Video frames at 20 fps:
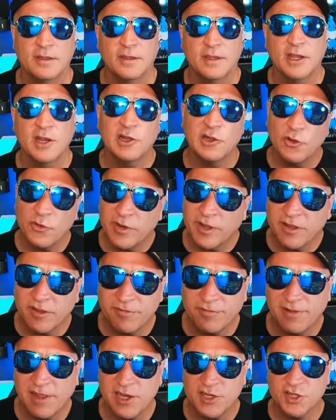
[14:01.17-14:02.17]
Including the
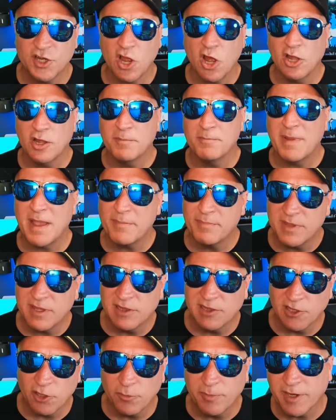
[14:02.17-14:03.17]
Flesh Golem might be a
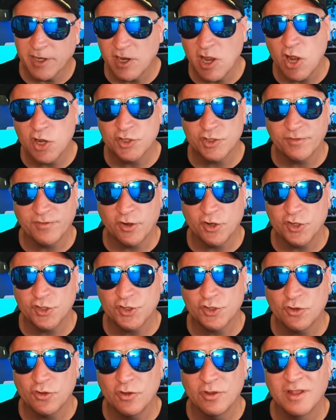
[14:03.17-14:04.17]
little bit
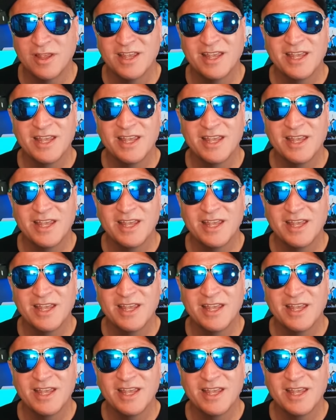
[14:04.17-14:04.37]
controversial,